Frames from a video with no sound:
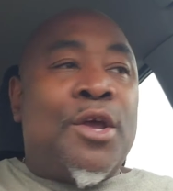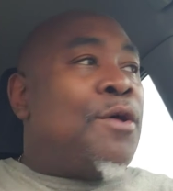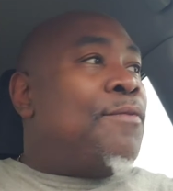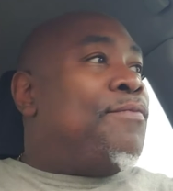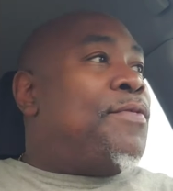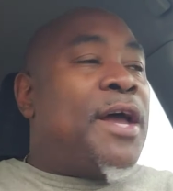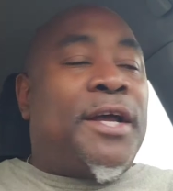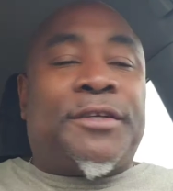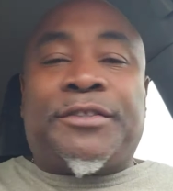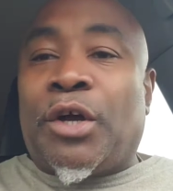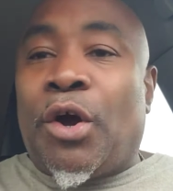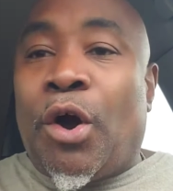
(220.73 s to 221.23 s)

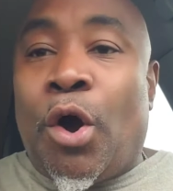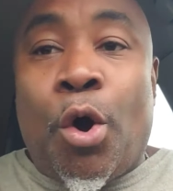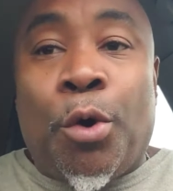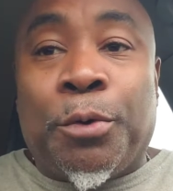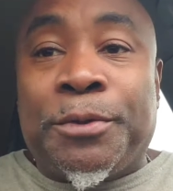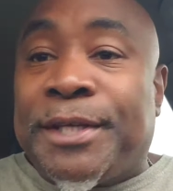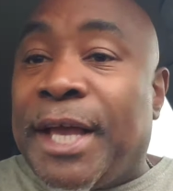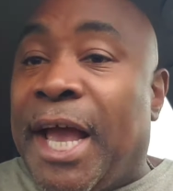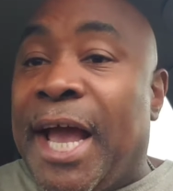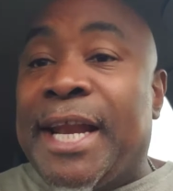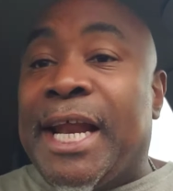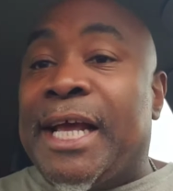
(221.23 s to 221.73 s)
There's an
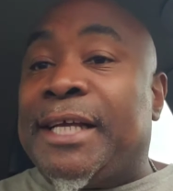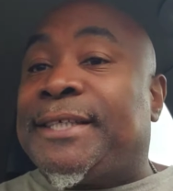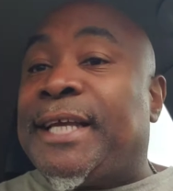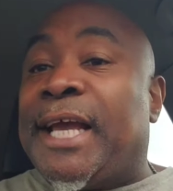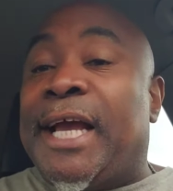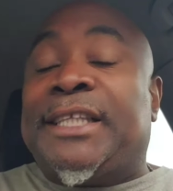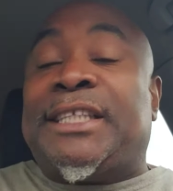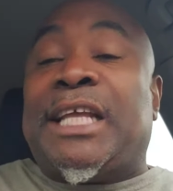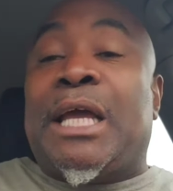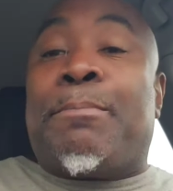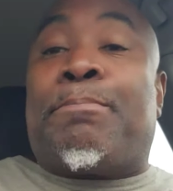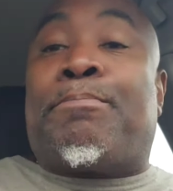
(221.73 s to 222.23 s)
old saying that
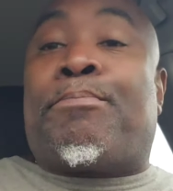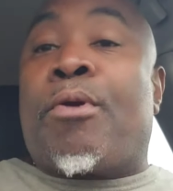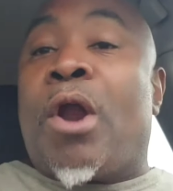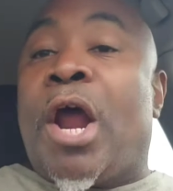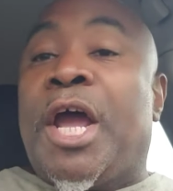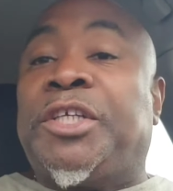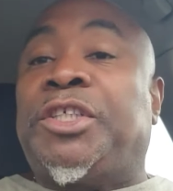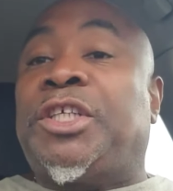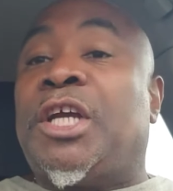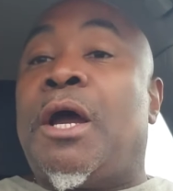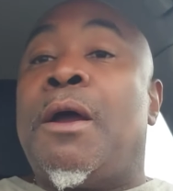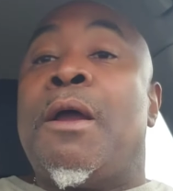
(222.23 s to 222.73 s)
says that
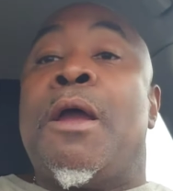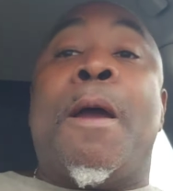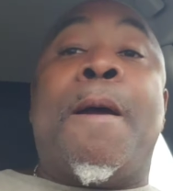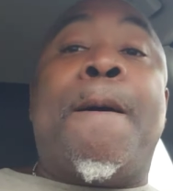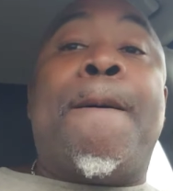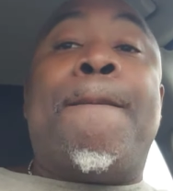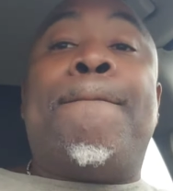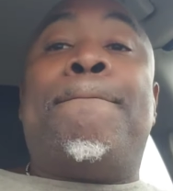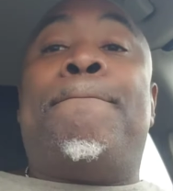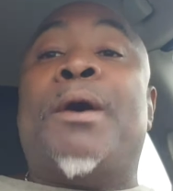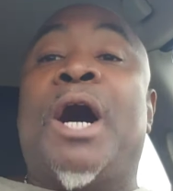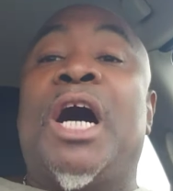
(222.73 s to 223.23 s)
pressure
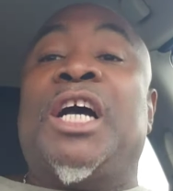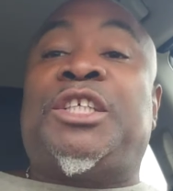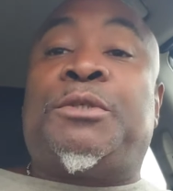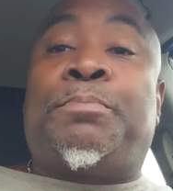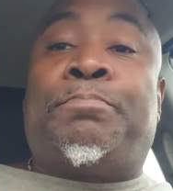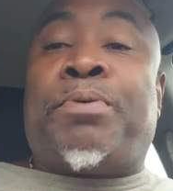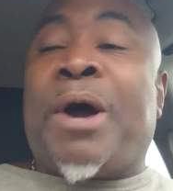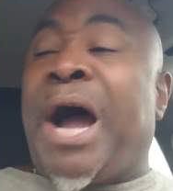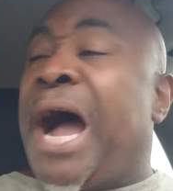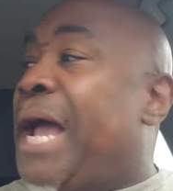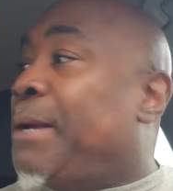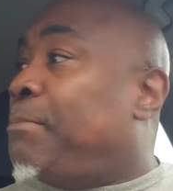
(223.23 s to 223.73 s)
busts
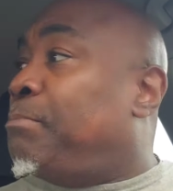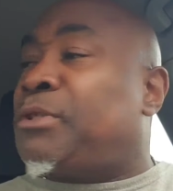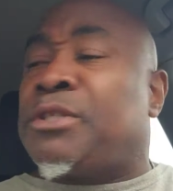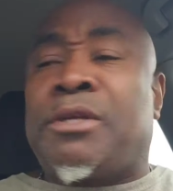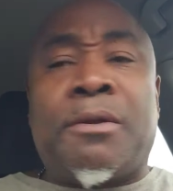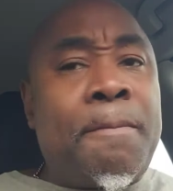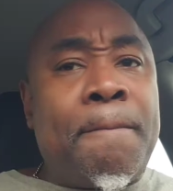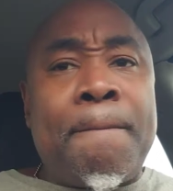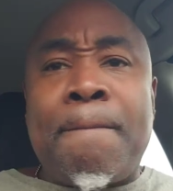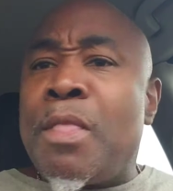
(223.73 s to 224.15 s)
pipes.